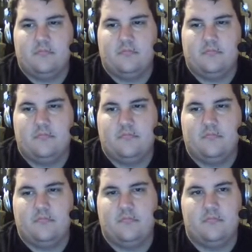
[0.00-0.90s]

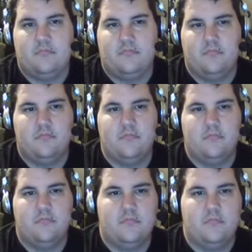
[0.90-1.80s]

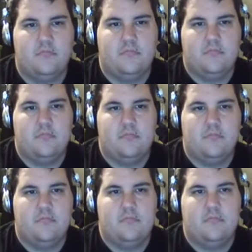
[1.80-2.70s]

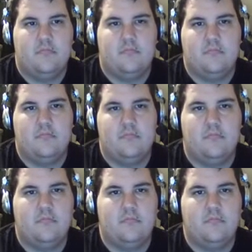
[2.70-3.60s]
No words are spoken by the person on screen.